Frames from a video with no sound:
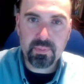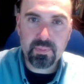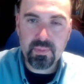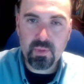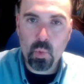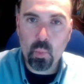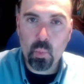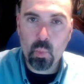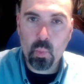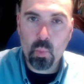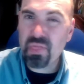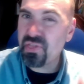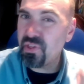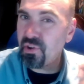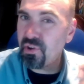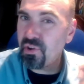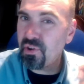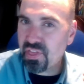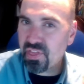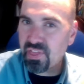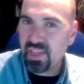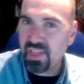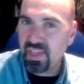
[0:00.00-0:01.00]
what they're
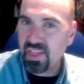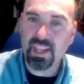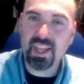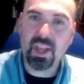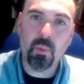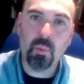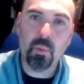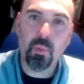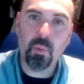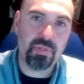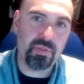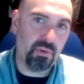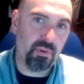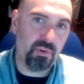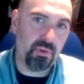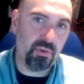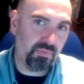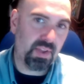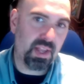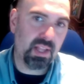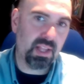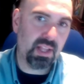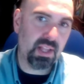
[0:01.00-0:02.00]
thinking, what they're
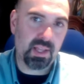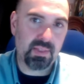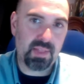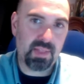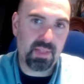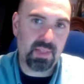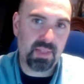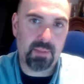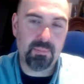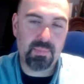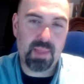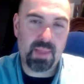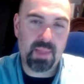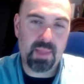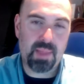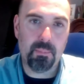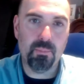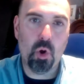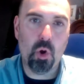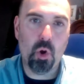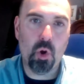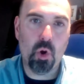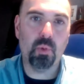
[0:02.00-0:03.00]
feeling. That
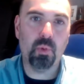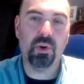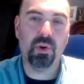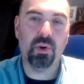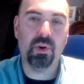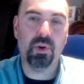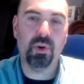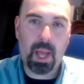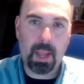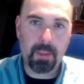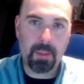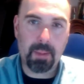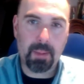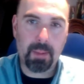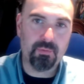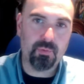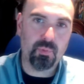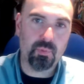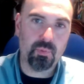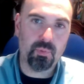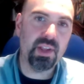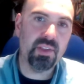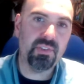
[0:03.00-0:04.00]
moment where time
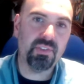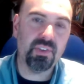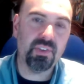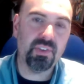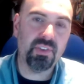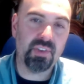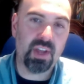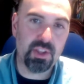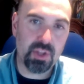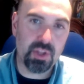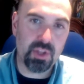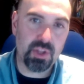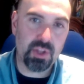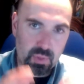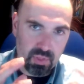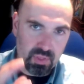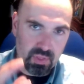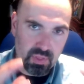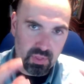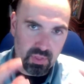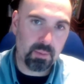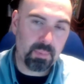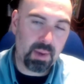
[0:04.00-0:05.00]
freezes and you
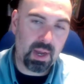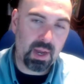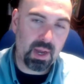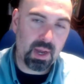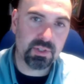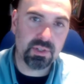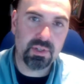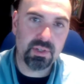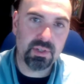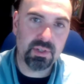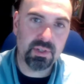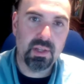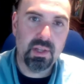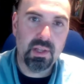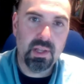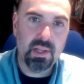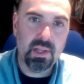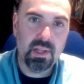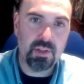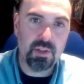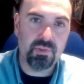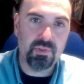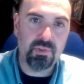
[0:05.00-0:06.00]
think about,
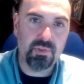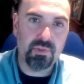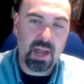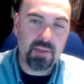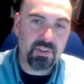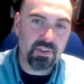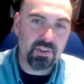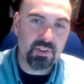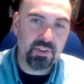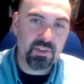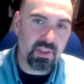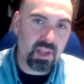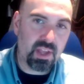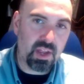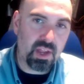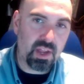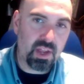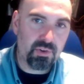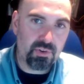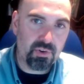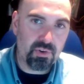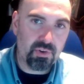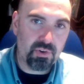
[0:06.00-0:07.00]
you dive into the
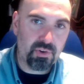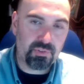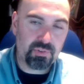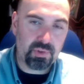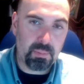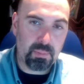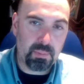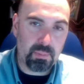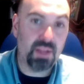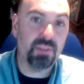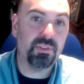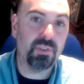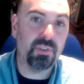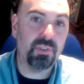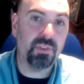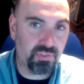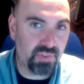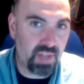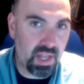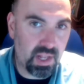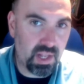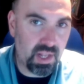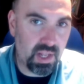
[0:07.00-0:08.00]
character's mental
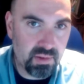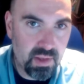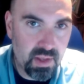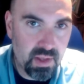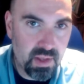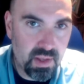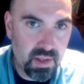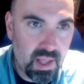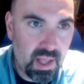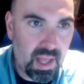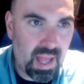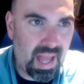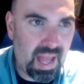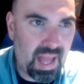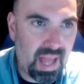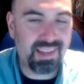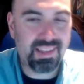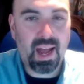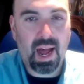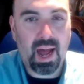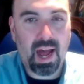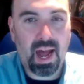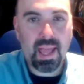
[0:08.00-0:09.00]
state.
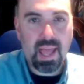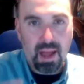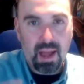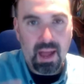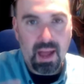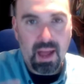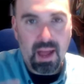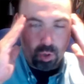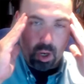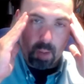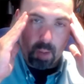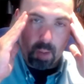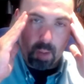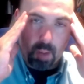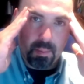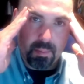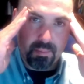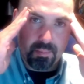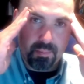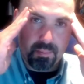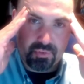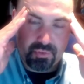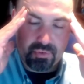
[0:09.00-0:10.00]
And I have
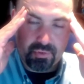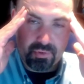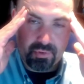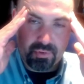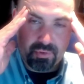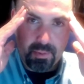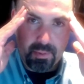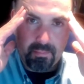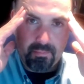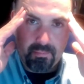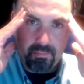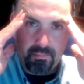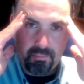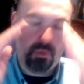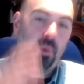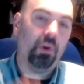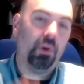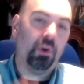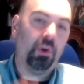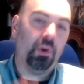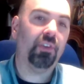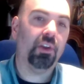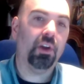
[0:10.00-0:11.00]
problems
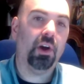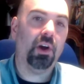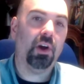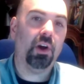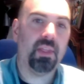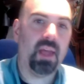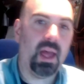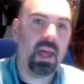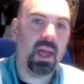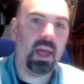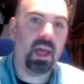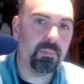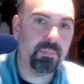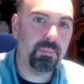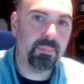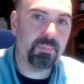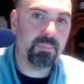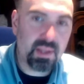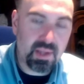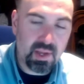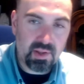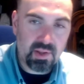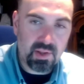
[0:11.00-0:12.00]
focusing on that
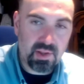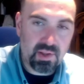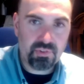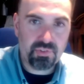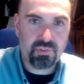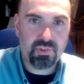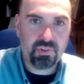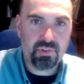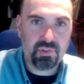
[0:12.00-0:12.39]
because